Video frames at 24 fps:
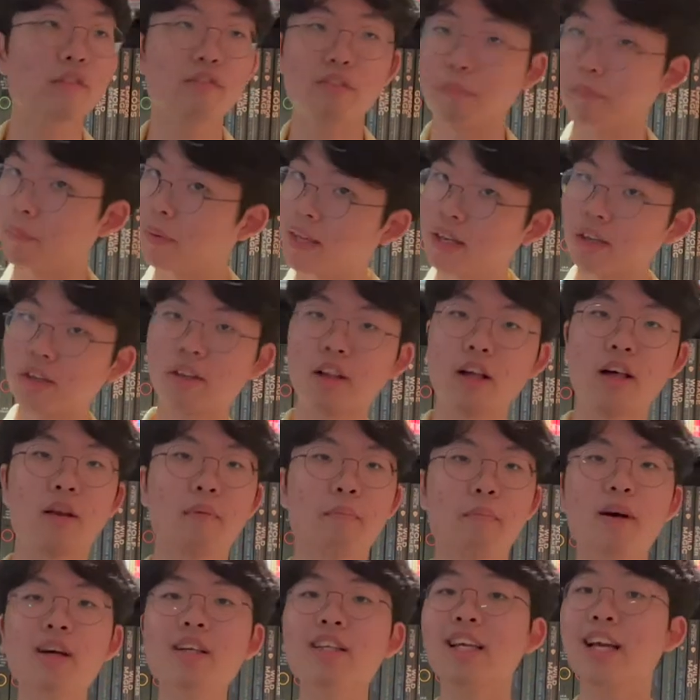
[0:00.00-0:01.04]
I made a lot
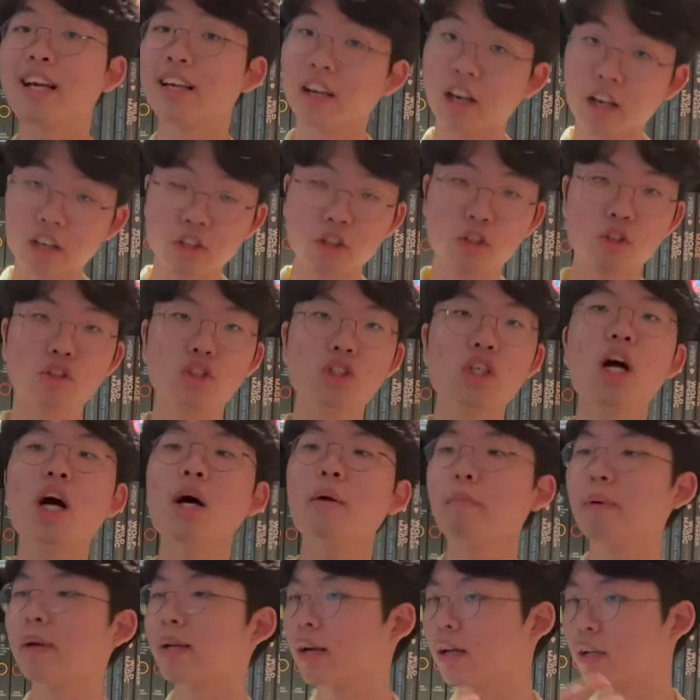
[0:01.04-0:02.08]
of money. I got a good
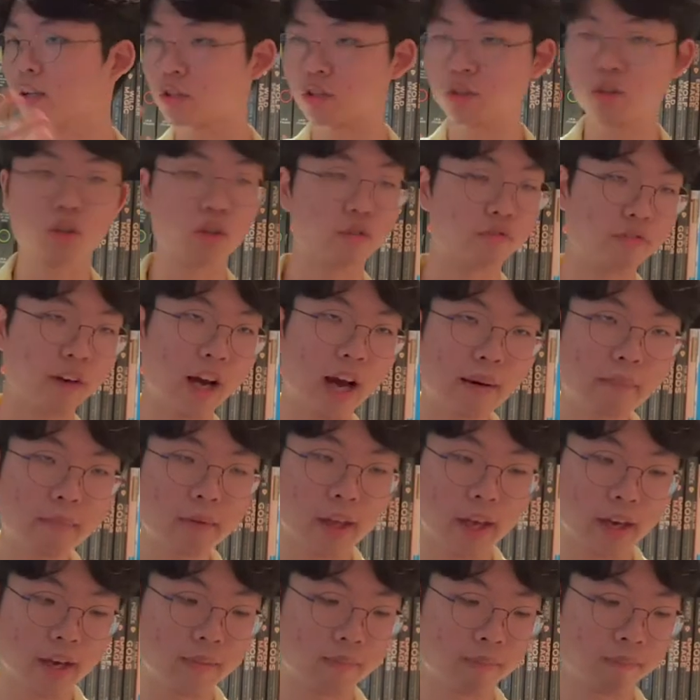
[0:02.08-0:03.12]
job. I got a good
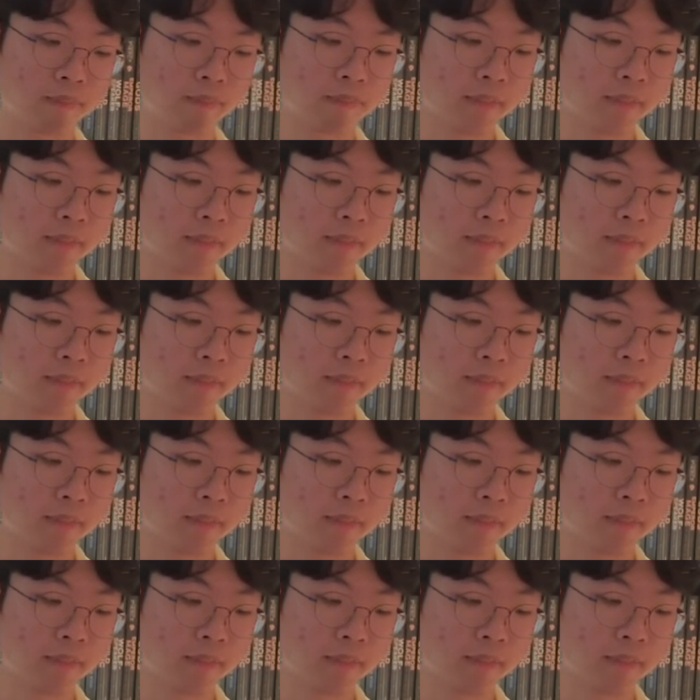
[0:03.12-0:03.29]
family.